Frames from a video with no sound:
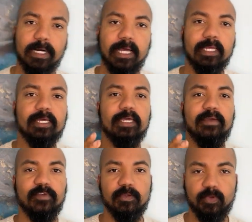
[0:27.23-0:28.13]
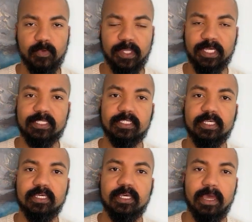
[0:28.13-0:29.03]
But if you do
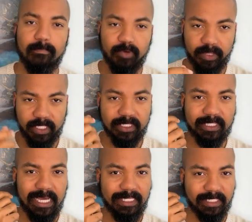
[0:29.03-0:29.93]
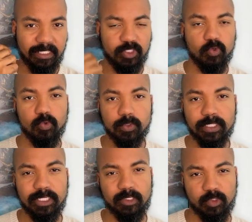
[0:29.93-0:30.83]
this and put this as a
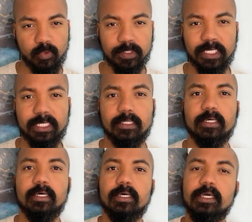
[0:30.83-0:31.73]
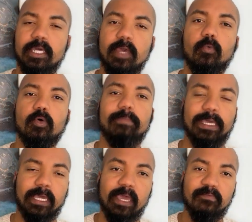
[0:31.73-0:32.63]
tool in your toolkit, it will
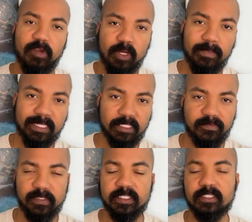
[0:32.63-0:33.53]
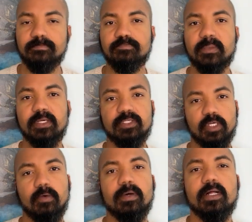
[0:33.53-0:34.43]
make a very big difference.
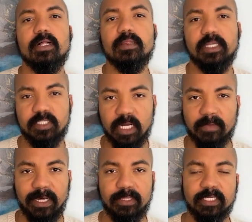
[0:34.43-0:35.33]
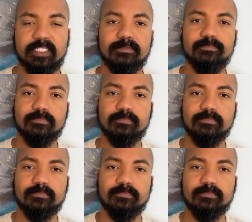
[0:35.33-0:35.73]
So let's talk about this.